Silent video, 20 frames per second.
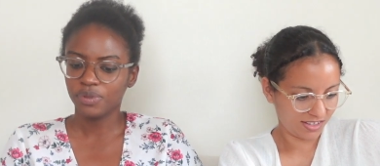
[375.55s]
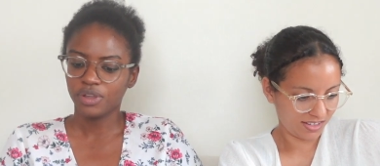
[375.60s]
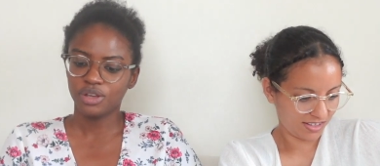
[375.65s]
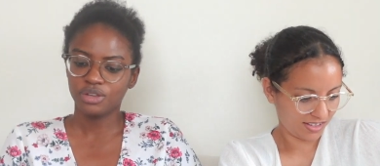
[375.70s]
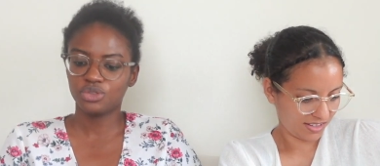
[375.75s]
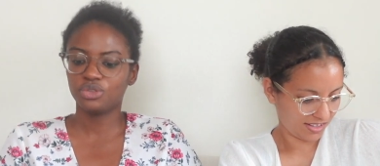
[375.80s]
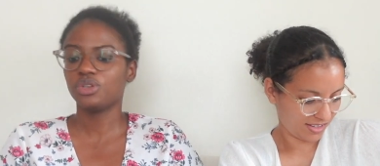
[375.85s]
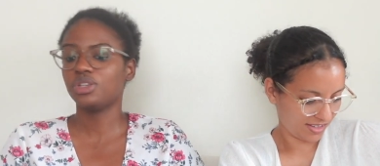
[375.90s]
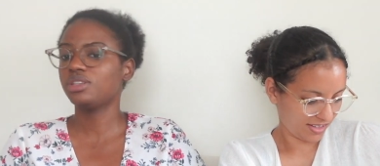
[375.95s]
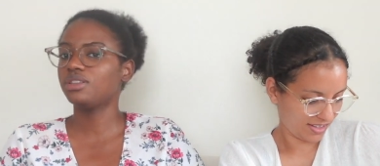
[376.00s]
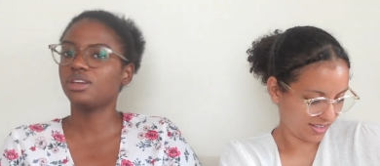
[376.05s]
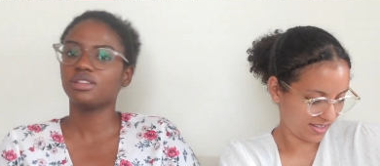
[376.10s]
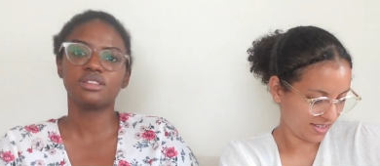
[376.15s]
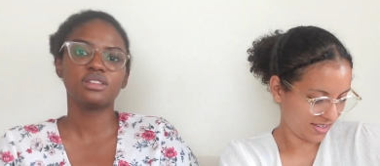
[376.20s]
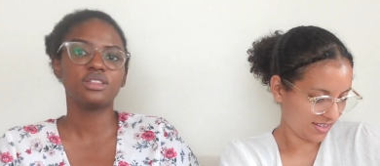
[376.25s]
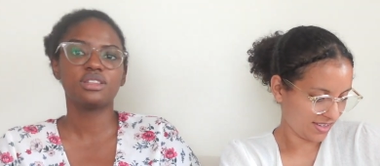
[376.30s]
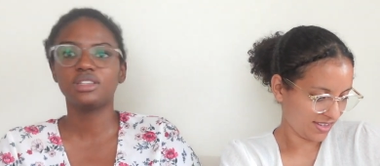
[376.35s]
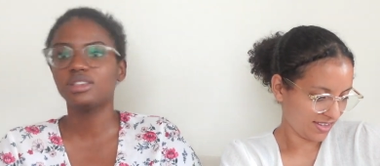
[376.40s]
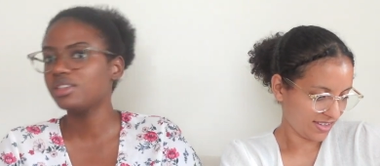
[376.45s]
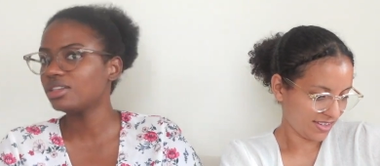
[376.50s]
Speaker 1: So he
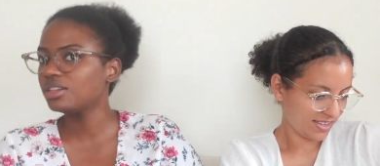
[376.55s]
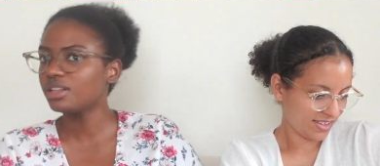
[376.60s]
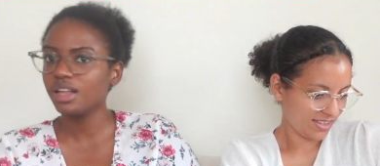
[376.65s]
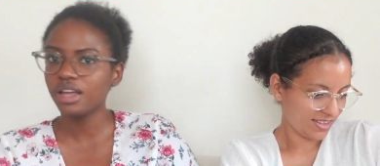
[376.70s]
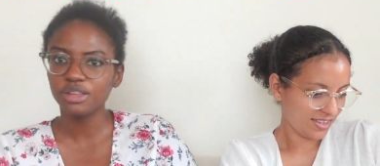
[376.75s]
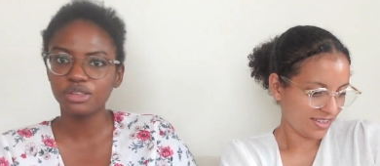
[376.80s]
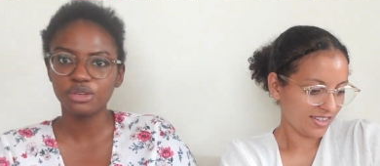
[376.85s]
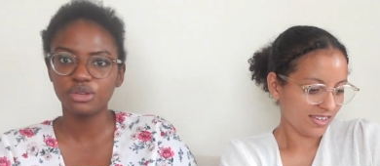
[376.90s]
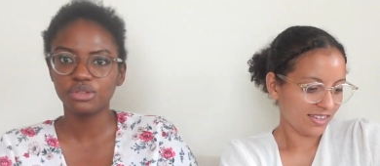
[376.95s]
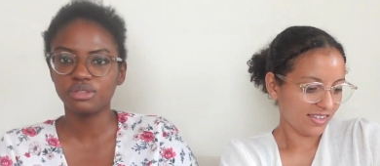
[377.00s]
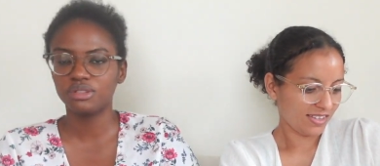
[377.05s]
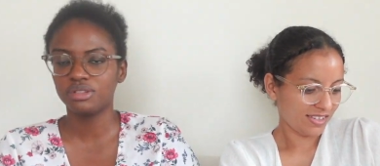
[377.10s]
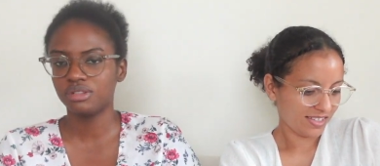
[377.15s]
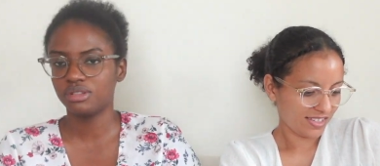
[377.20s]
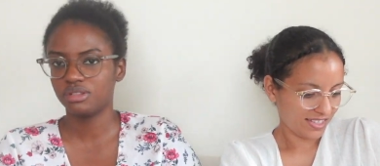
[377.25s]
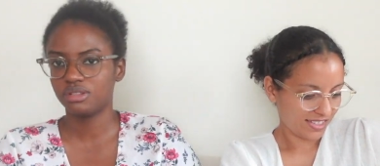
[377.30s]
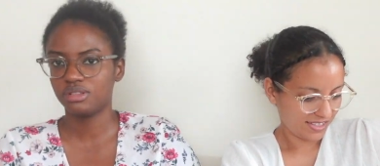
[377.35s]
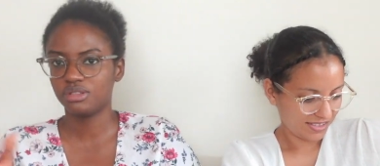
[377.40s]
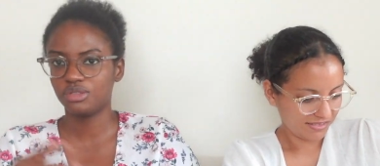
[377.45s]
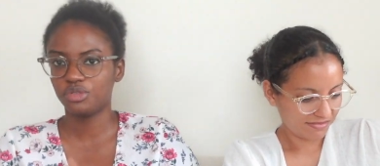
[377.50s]
doesn't. He didn't like the
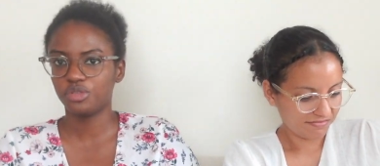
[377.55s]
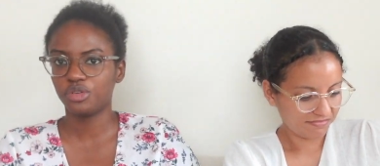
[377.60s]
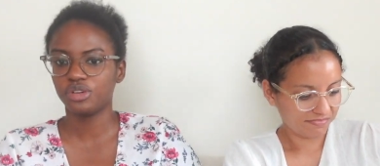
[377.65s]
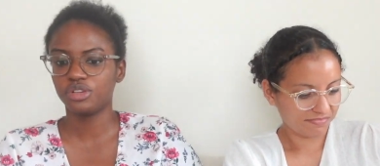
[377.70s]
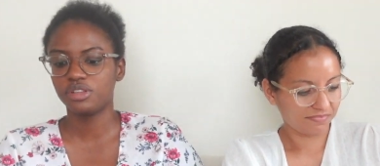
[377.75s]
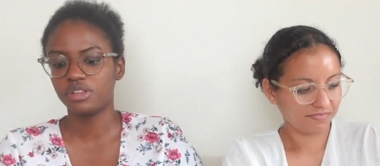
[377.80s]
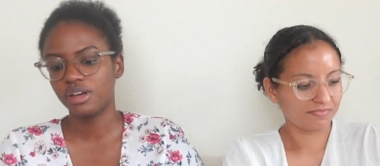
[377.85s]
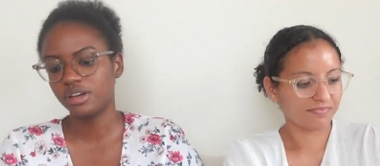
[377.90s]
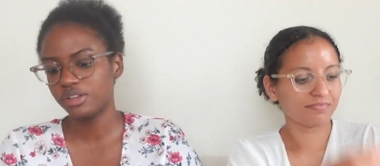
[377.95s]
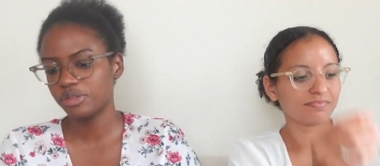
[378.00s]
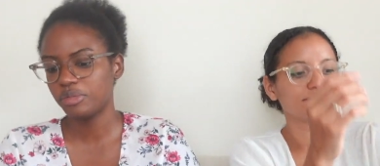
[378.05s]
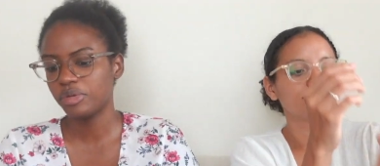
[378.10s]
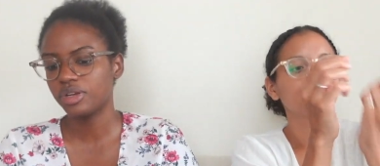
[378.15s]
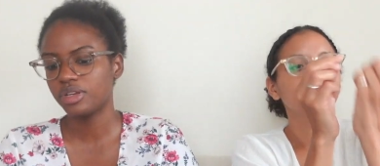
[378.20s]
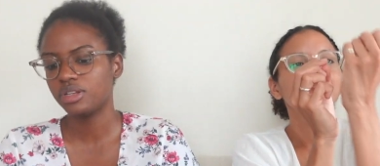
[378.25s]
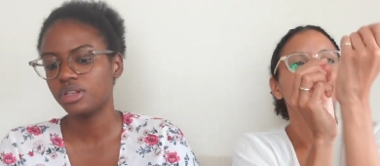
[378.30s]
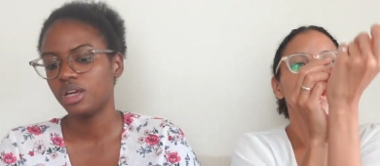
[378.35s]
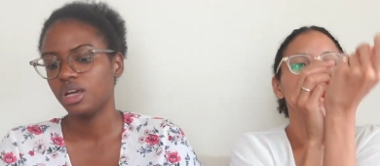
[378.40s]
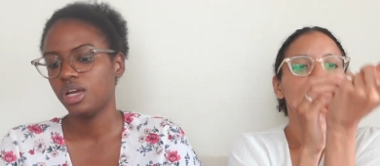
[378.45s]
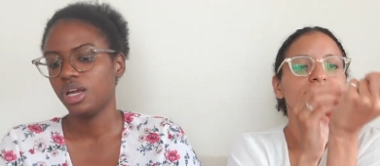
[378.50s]
the, the first
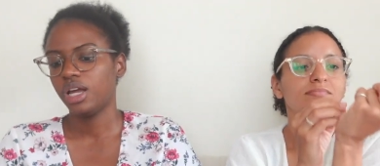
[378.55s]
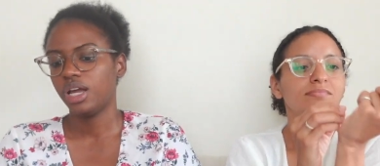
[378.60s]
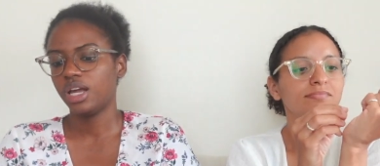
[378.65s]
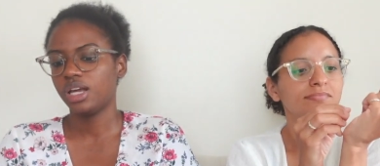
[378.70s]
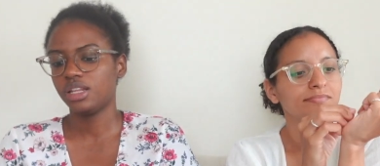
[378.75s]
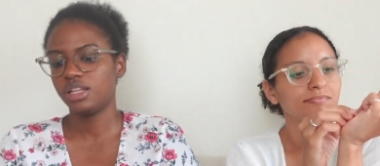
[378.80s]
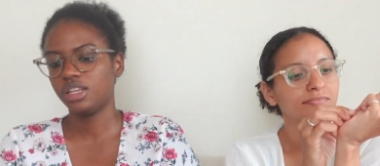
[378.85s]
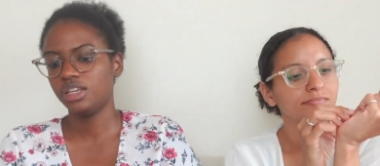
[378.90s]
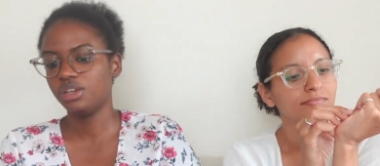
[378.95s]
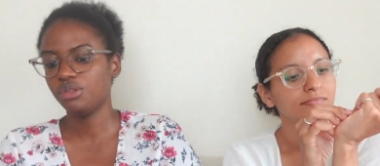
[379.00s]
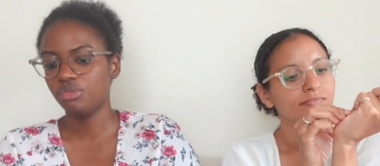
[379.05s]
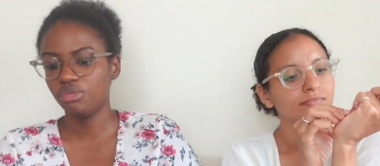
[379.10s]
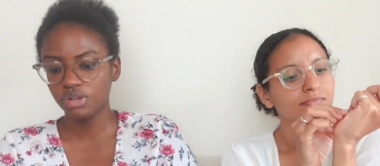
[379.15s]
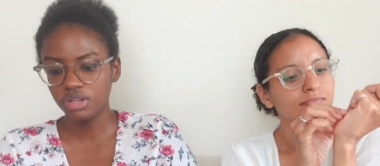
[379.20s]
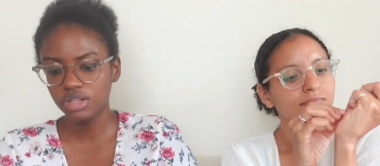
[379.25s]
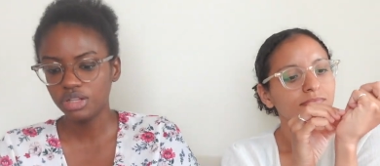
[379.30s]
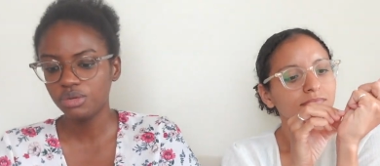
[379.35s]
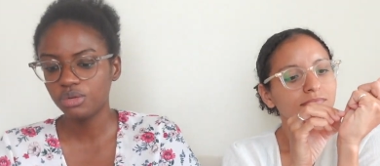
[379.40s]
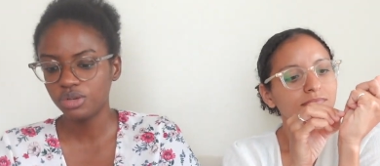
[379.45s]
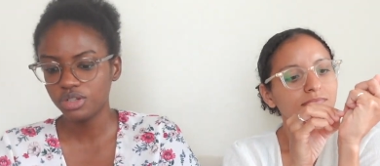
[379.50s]
husband, and he
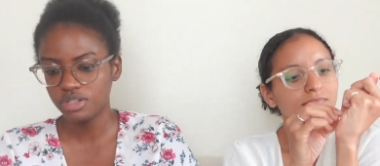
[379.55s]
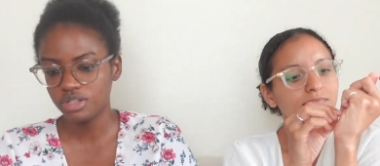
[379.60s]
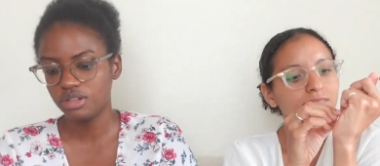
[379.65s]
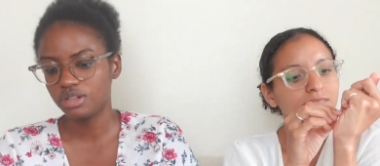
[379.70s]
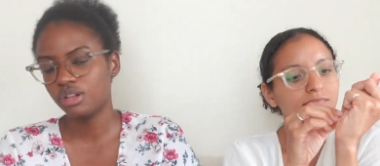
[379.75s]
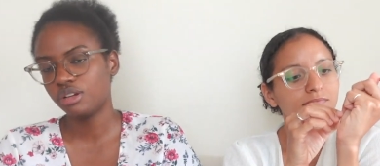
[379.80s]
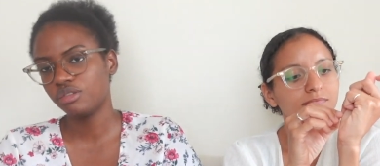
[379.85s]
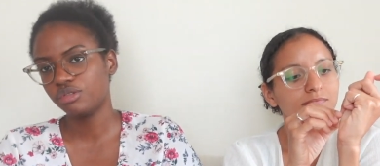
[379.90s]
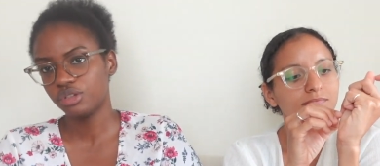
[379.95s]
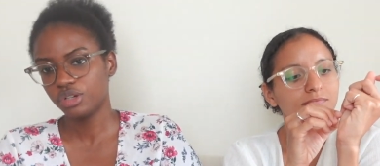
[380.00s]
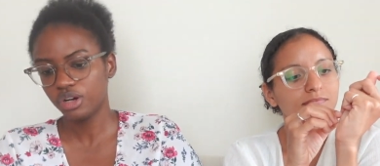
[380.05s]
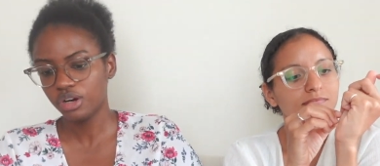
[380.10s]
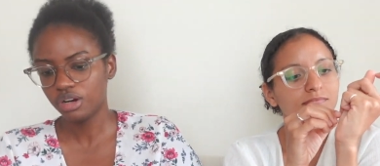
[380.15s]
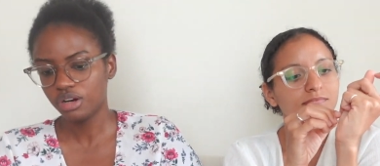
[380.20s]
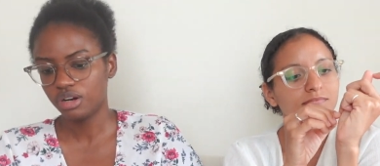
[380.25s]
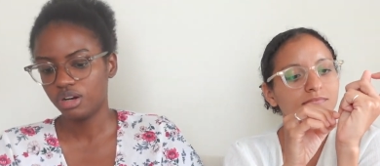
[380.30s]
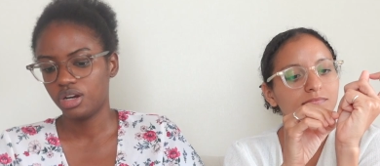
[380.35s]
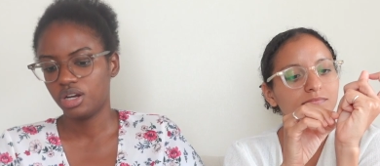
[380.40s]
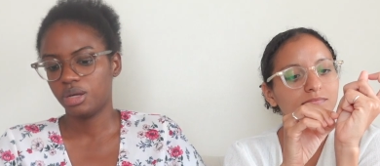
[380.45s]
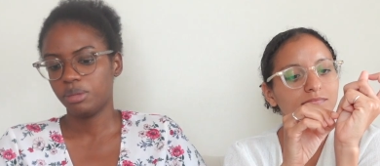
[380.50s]
really was in love with
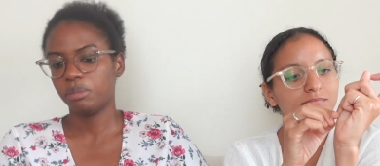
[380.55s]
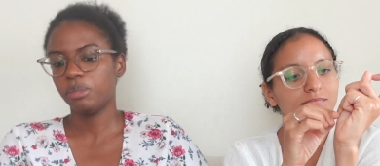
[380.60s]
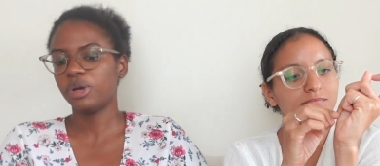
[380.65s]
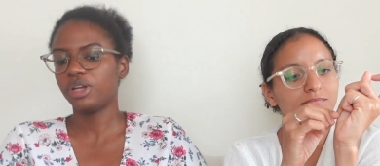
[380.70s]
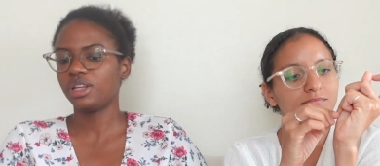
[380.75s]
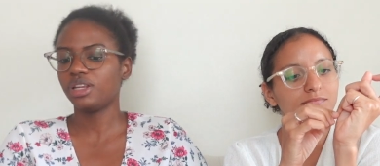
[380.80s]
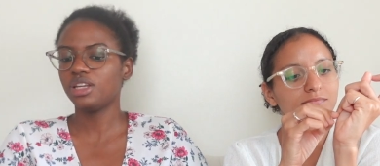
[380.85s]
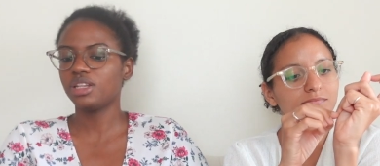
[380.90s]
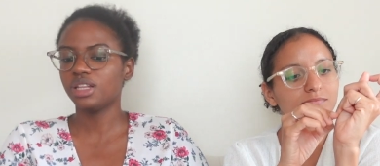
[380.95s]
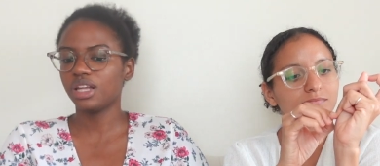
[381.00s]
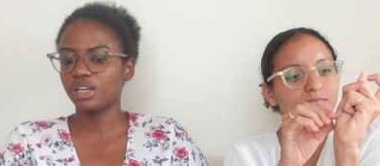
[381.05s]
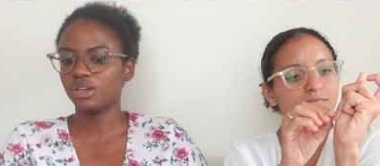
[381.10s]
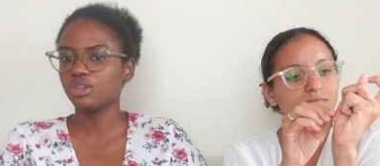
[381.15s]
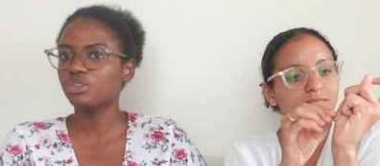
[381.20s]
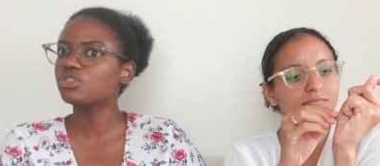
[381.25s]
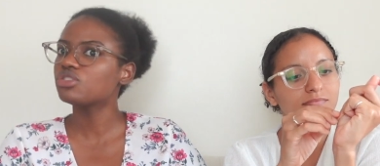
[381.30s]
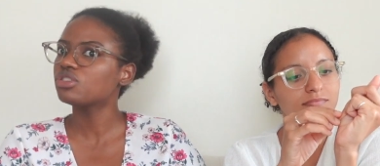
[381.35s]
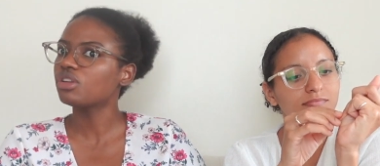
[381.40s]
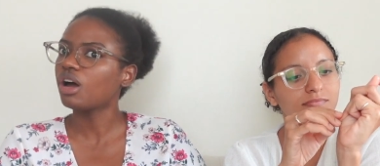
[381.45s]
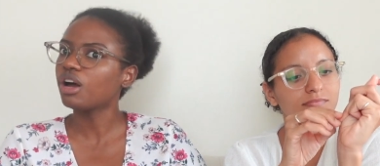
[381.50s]
her, but mm. in like a
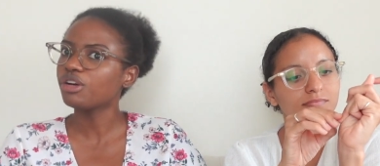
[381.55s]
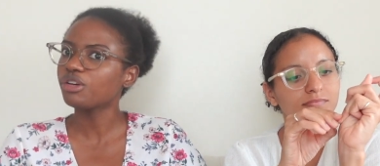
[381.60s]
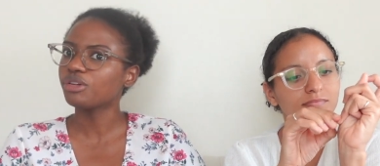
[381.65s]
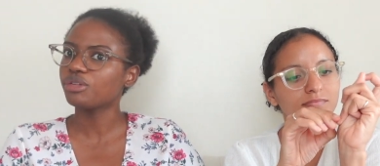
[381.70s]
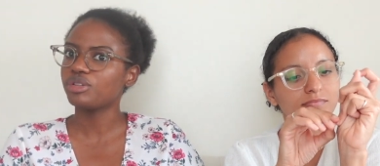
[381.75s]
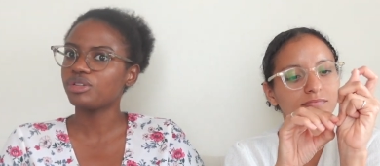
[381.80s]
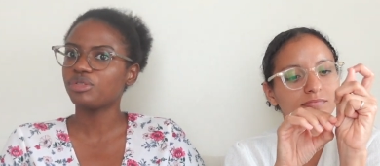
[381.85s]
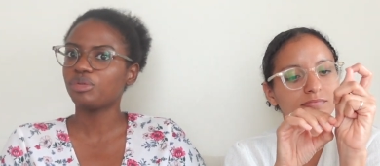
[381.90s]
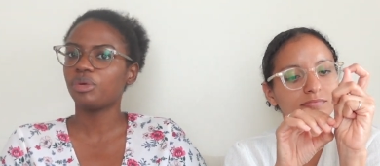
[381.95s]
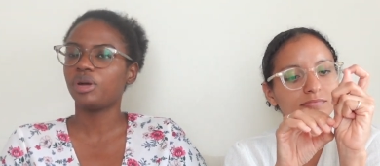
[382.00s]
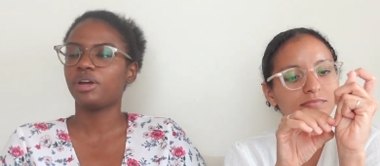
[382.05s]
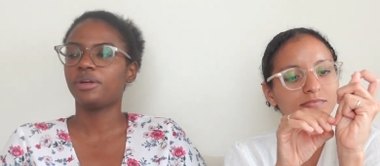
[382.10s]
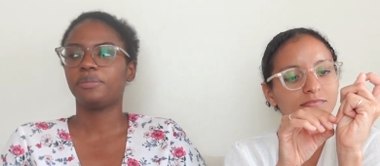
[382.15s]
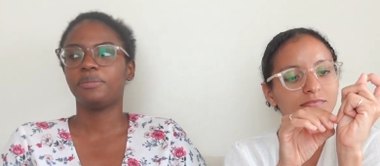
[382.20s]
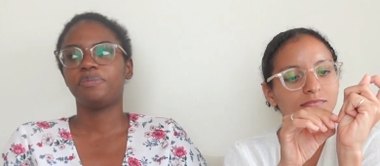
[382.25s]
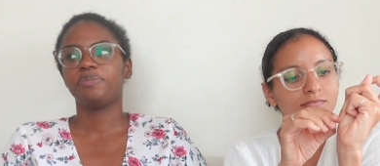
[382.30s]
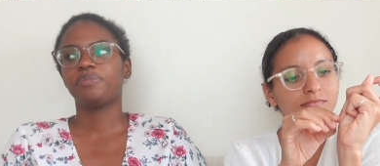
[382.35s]
stalkerish way.